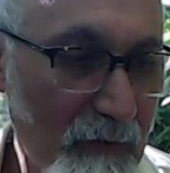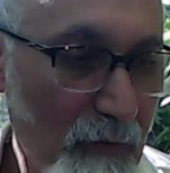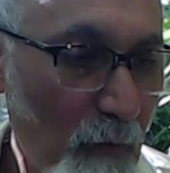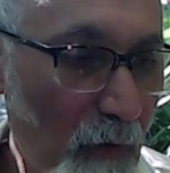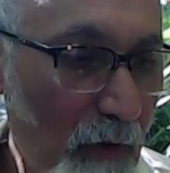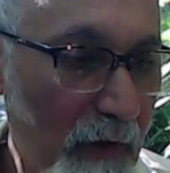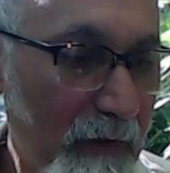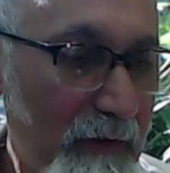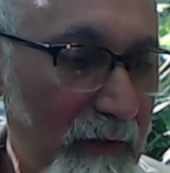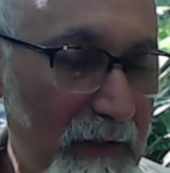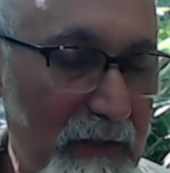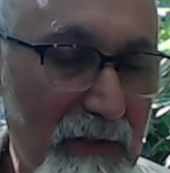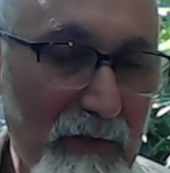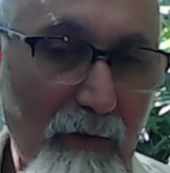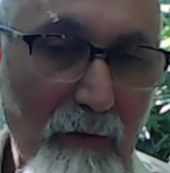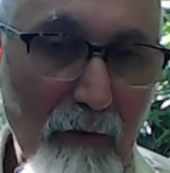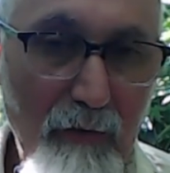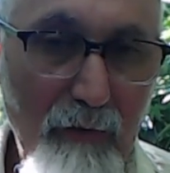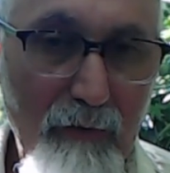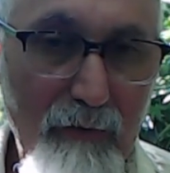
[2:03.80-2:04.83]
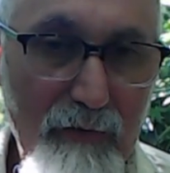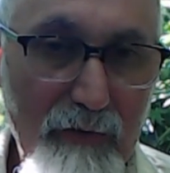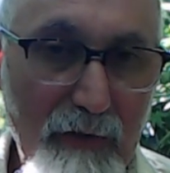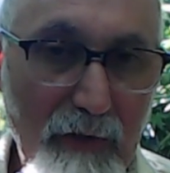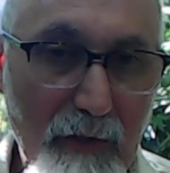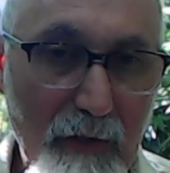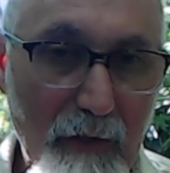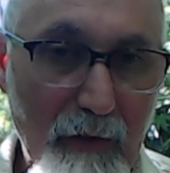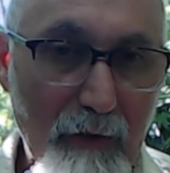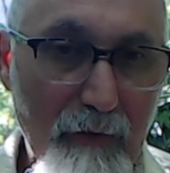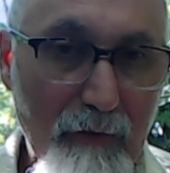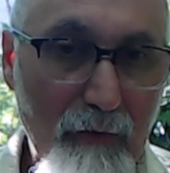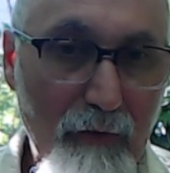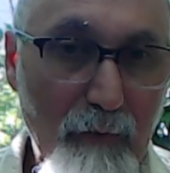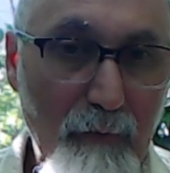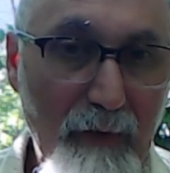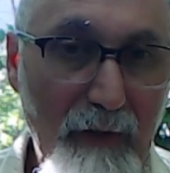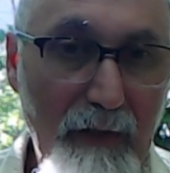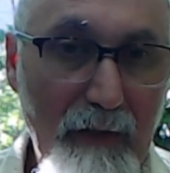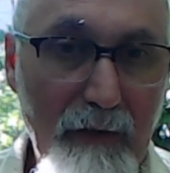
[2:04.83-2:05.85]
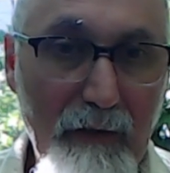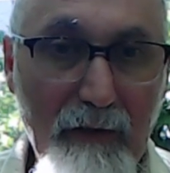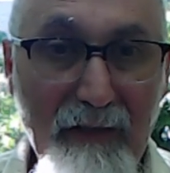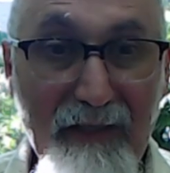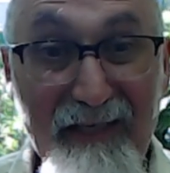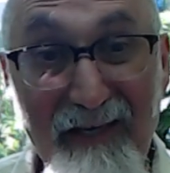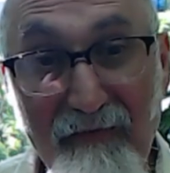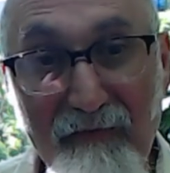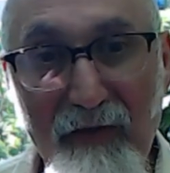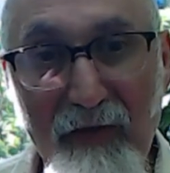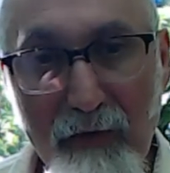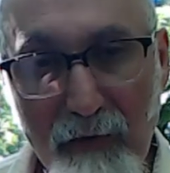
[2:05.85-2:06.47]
want these loans to be gifted